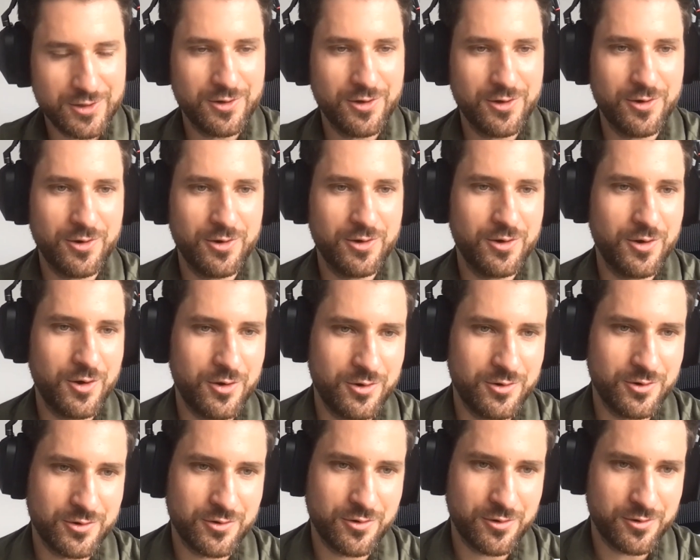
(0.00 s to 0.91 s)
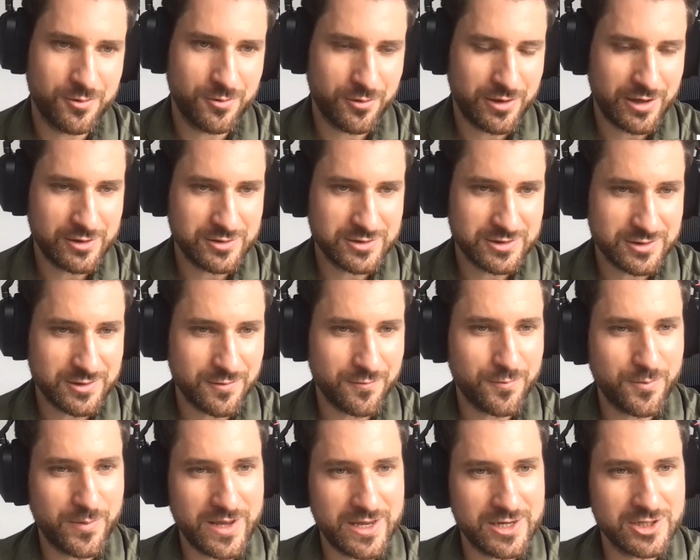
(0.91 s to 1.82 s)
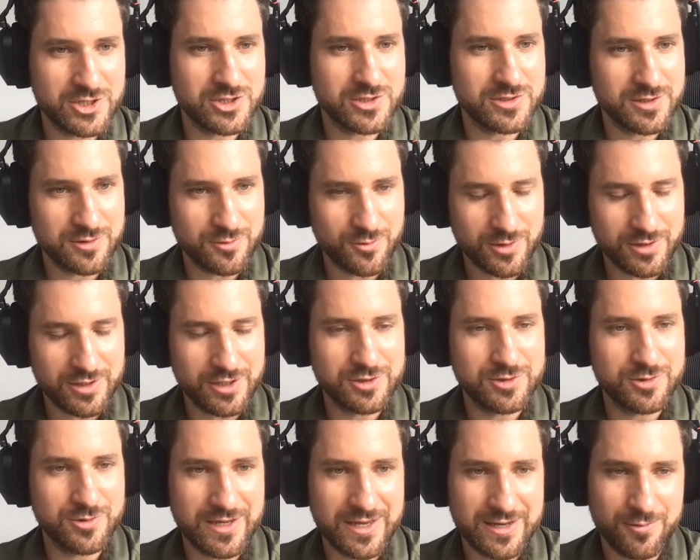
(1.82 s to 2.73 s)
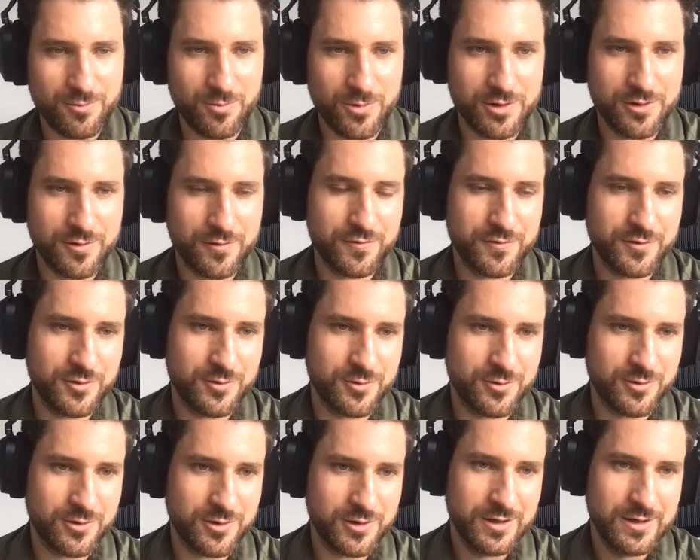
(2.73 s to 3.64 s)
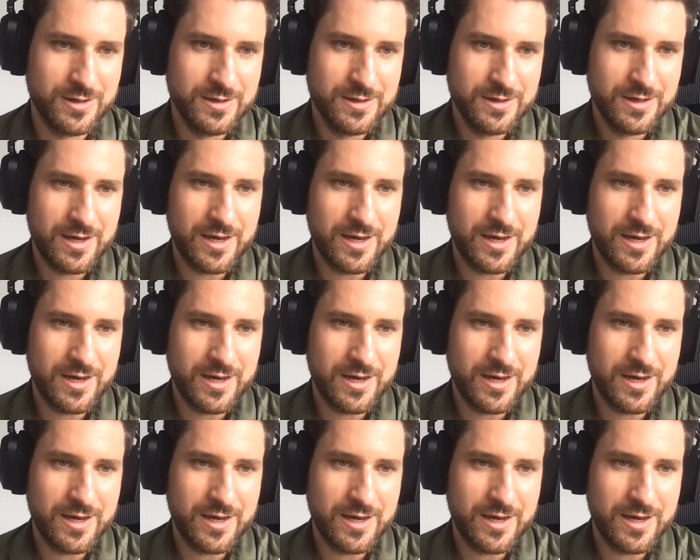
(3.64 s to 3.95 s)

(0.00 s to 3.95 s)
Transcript: look through thousands of pages in order to get one of your